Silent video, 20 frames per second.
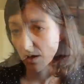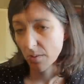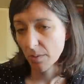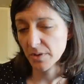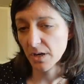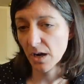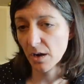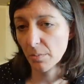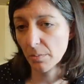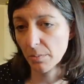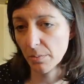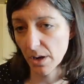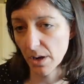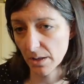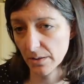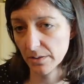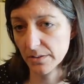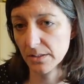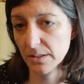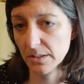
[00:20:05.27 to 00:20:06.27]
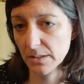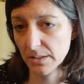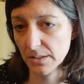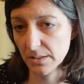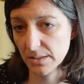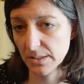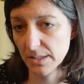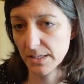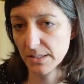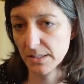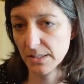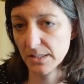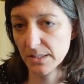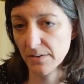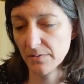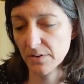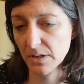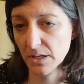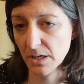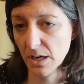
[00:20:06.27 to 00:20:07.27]
I mean, our policy since
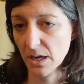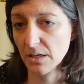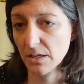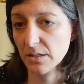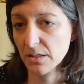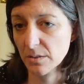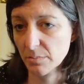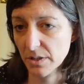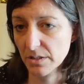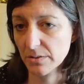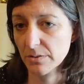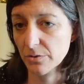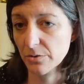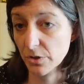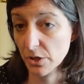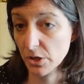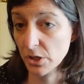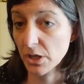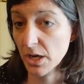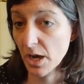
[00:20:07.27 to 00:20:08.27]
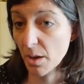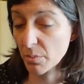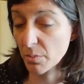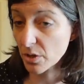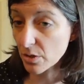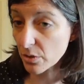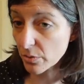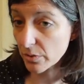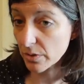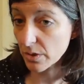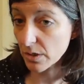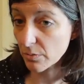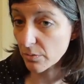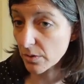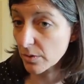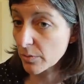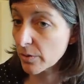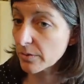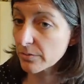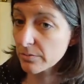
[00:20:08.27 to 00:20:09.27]
1979 has been strategic ambiguity.
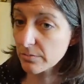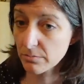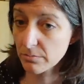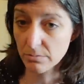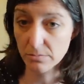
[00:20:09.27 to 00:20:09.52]
We won't